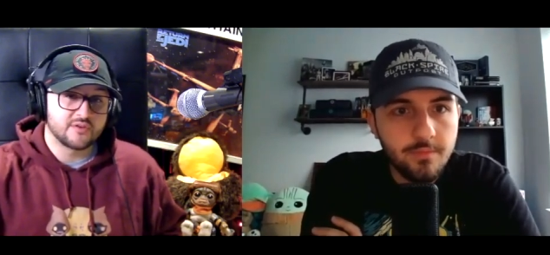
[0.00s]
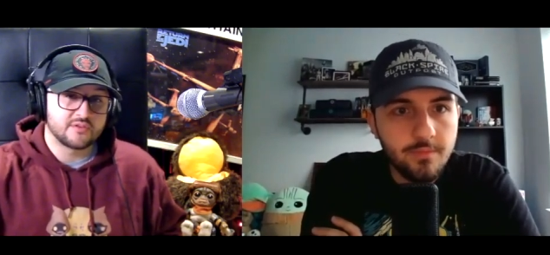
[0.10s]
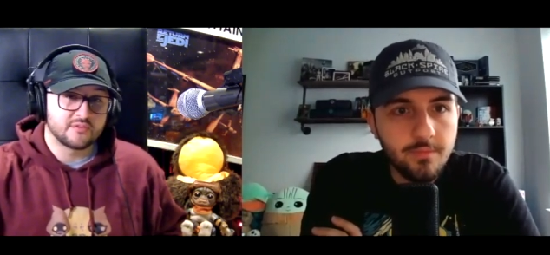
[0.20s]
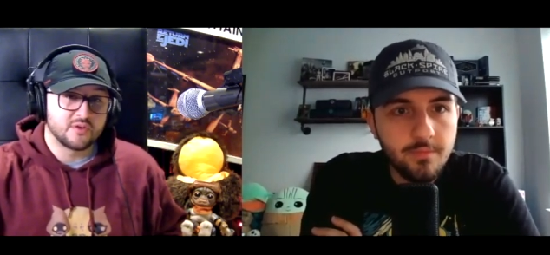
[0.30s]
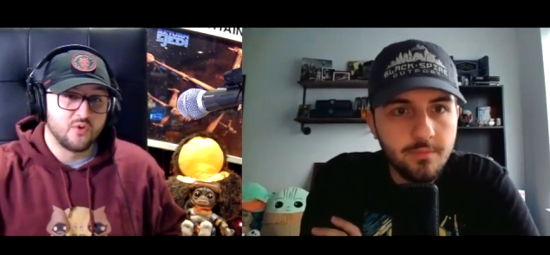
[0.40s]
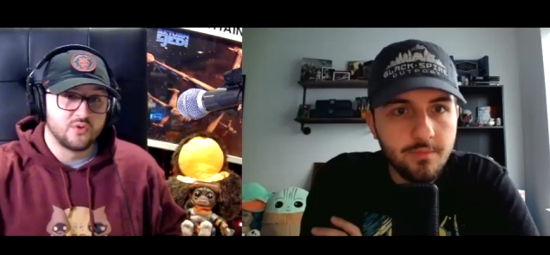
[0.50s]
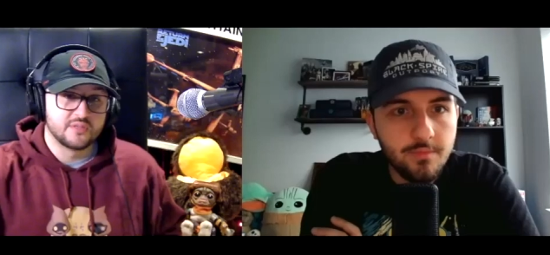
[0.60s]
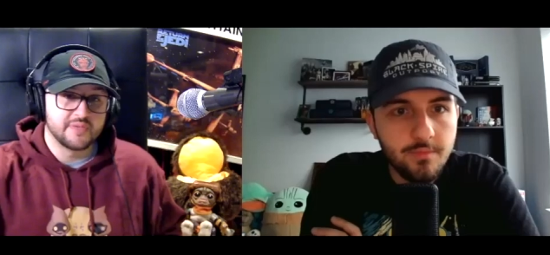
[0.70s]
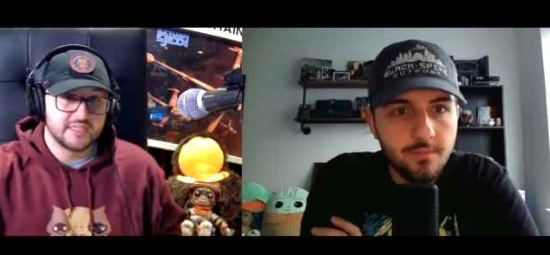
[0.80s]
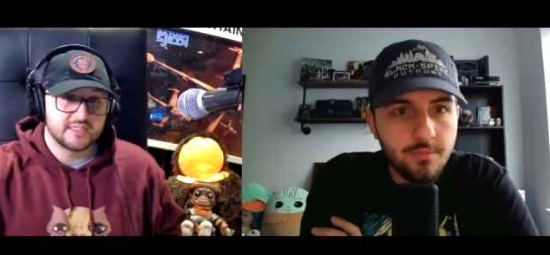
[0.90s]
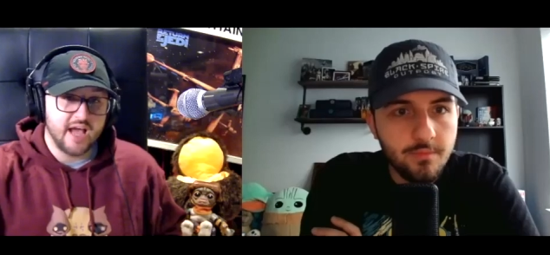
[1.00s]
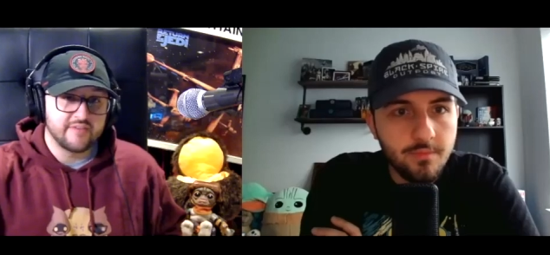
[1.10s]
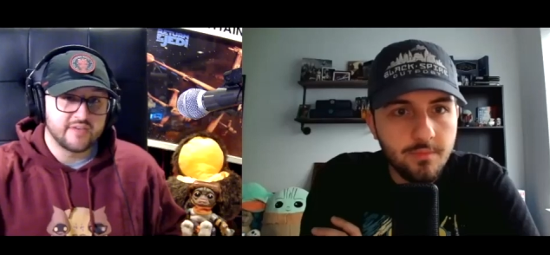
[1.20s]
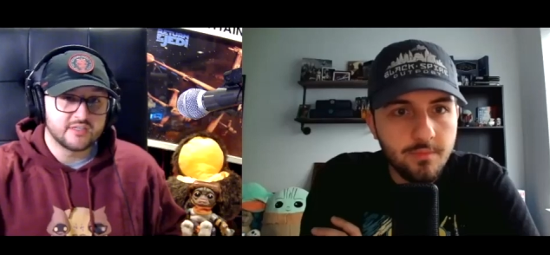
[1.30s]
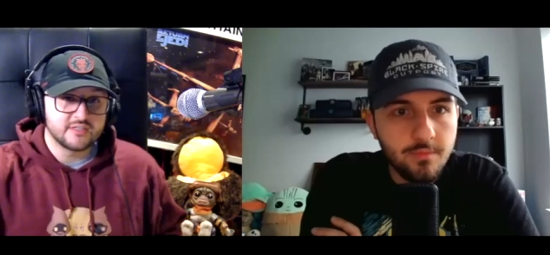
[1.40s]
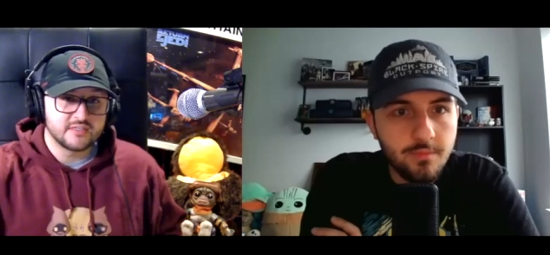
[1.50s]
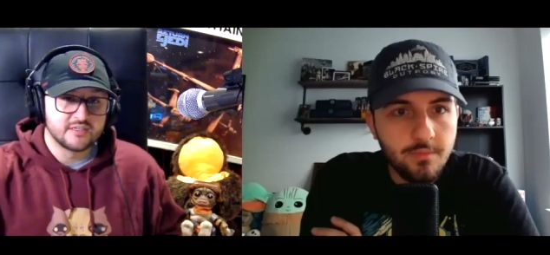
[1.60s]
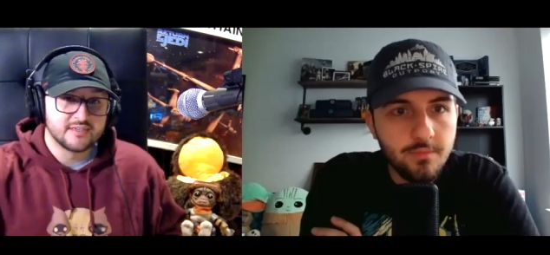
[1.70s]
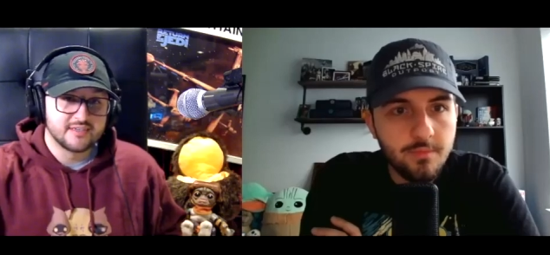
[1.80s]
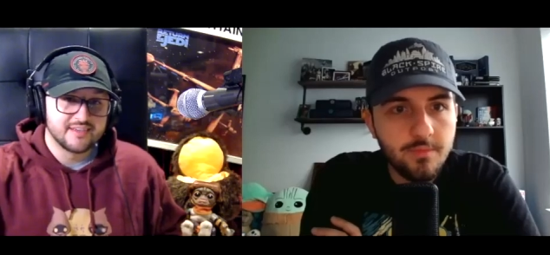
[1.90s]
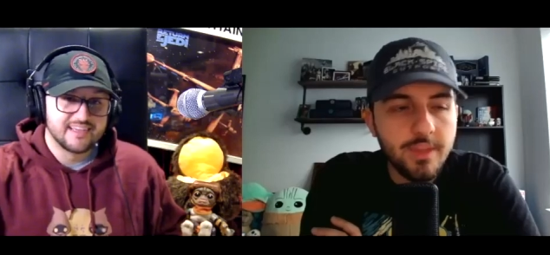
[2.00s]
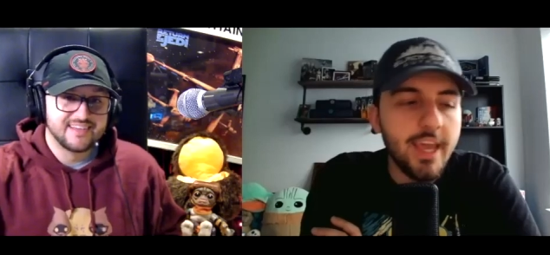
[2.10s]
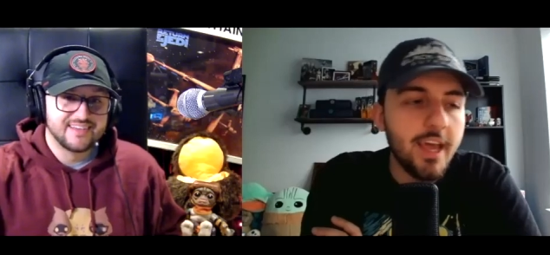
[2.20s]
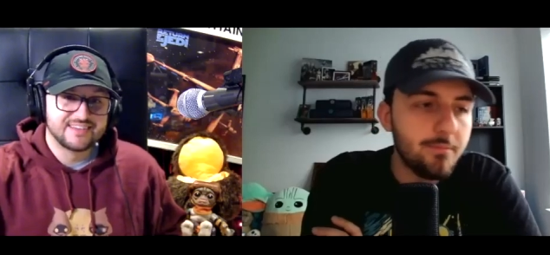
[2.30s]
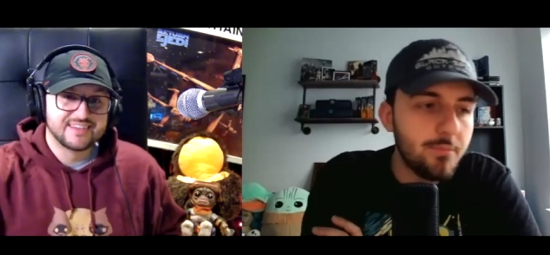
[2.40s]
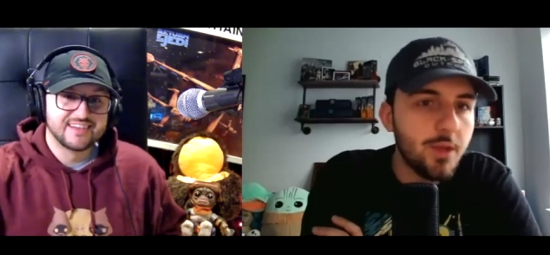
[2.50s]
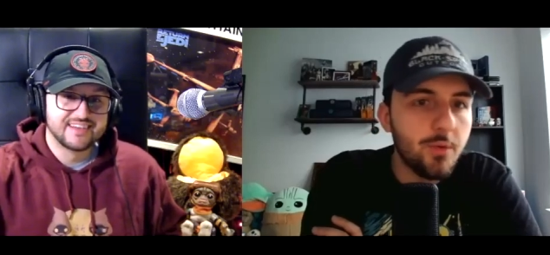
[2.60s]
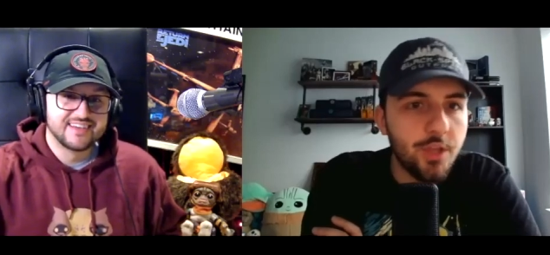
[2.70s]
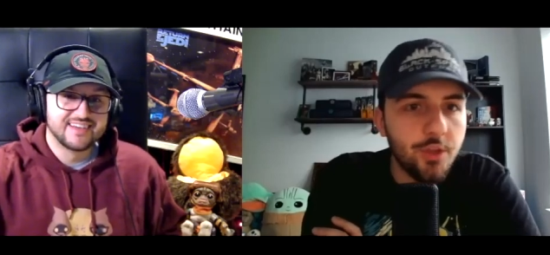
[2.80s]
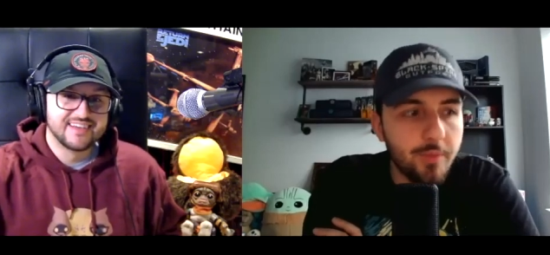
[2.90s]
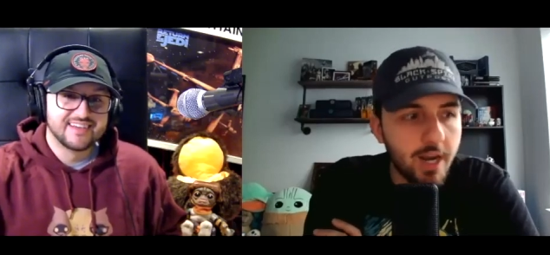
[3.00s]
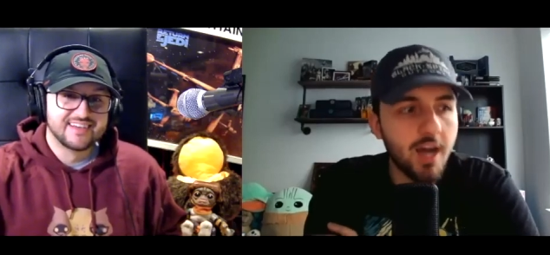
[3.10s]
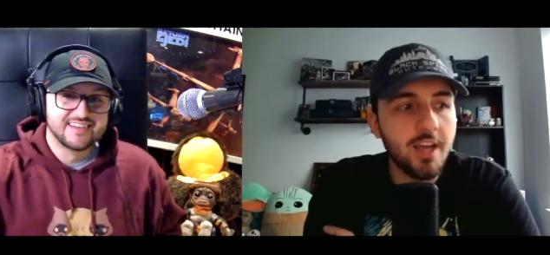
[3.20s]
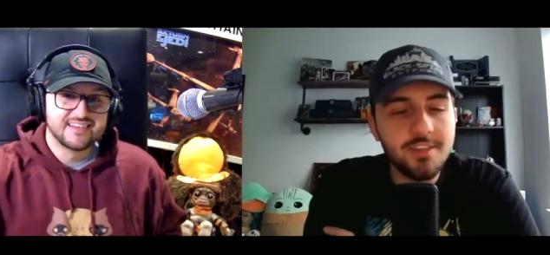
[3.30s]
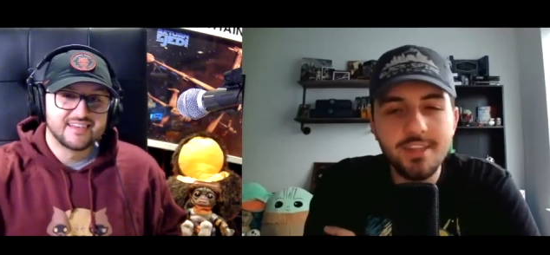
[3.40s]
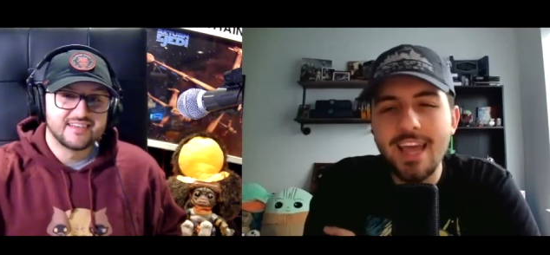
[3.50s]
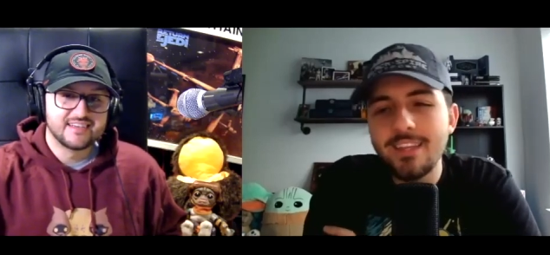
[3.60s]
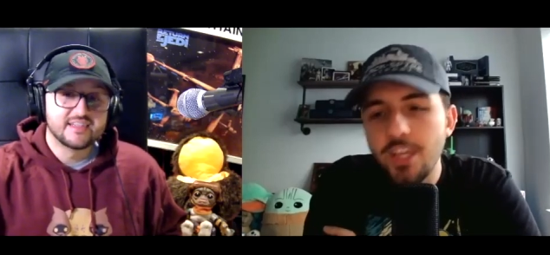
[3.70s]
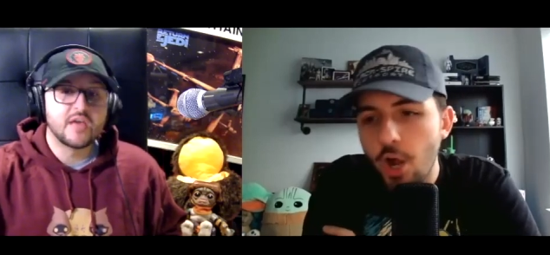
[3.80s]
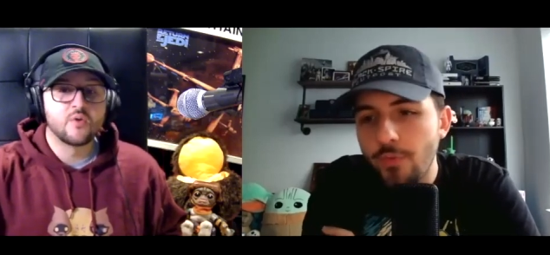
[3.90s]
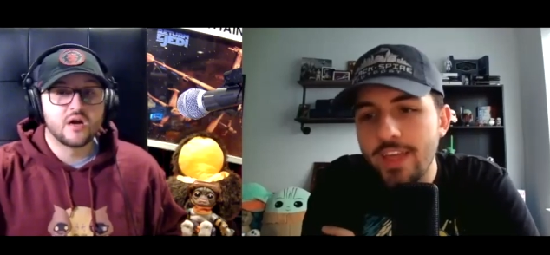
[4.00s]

Speaker 1: told to be savages. Yeah, but they were humanized, and they